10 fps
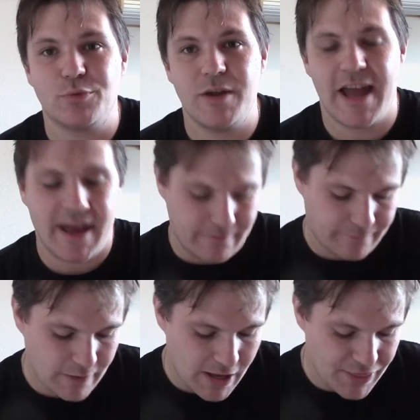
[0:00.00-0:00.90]
we
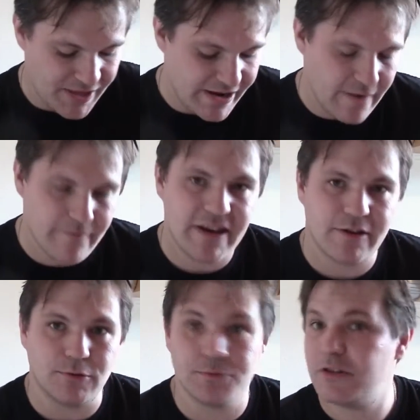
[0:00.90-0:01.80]
have the
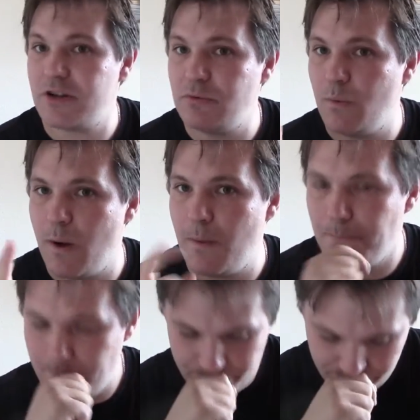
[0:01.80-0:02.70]
vehicles. There's only one,
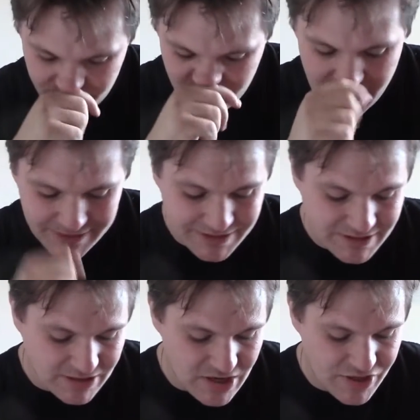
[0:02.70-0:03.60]
and it
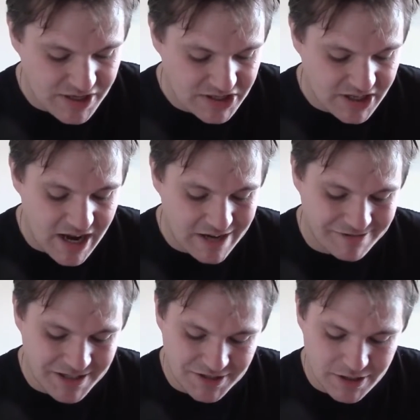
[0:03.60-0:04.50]
is the Sky
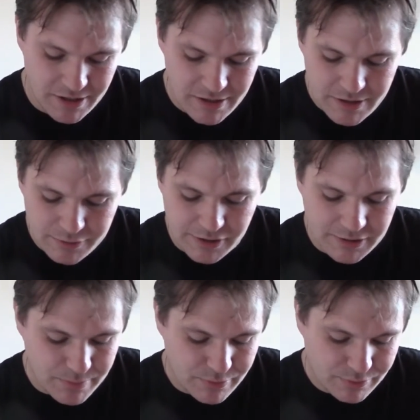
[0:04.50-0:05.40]
Razor.
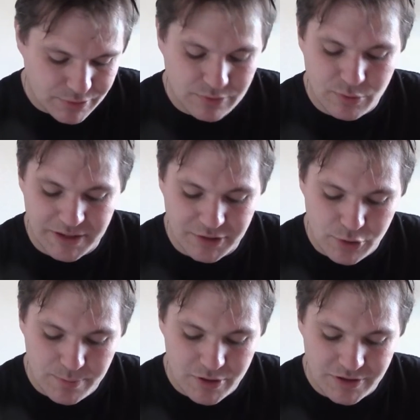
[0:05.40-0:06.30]
22
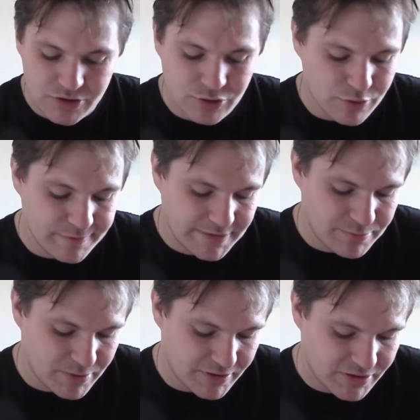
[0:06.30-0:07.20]
points, 2 victory
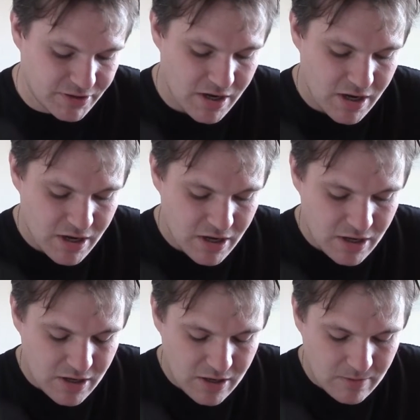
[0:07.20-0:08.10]
points.
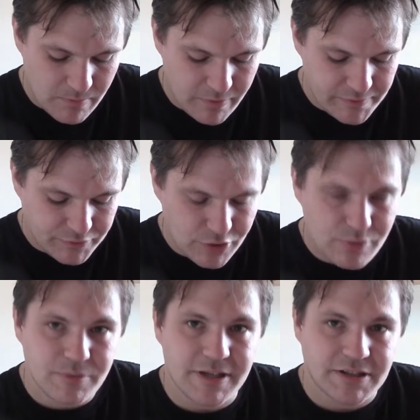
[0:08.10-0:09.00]
Move of
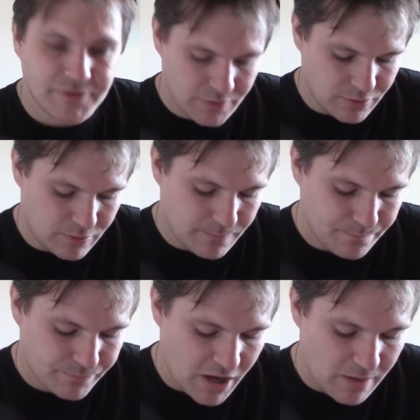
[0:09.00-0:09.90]
2, dash 4.
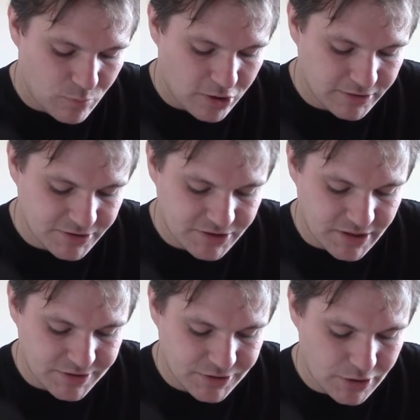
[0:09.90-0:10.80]
Arm 1,
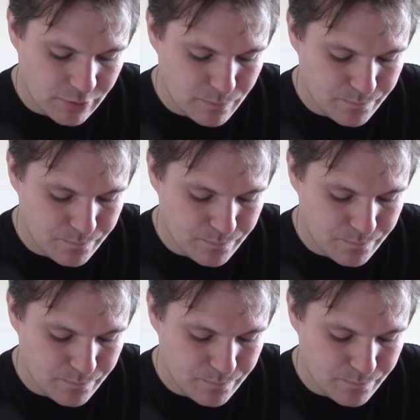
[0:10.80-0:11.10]
size 2.